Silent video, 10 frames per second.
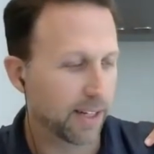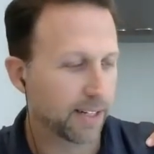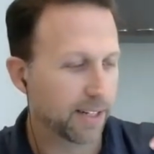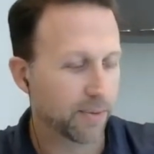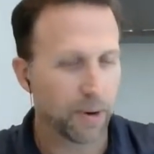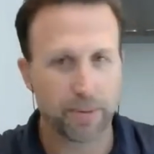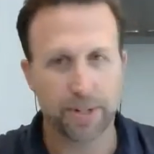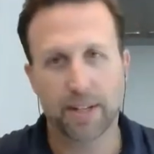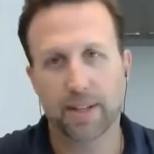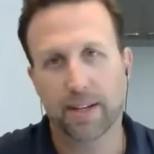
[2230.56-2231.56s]
to
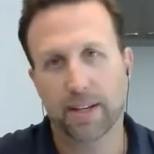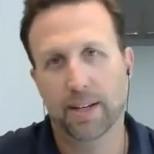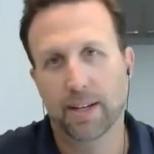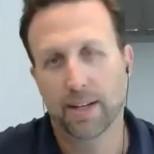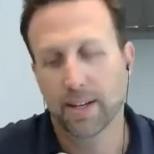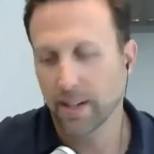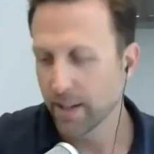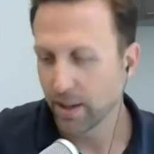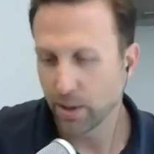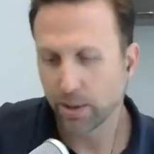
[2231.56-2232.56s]
represent the
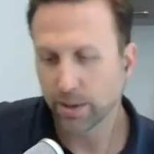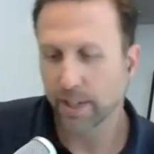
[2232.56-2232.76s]
old.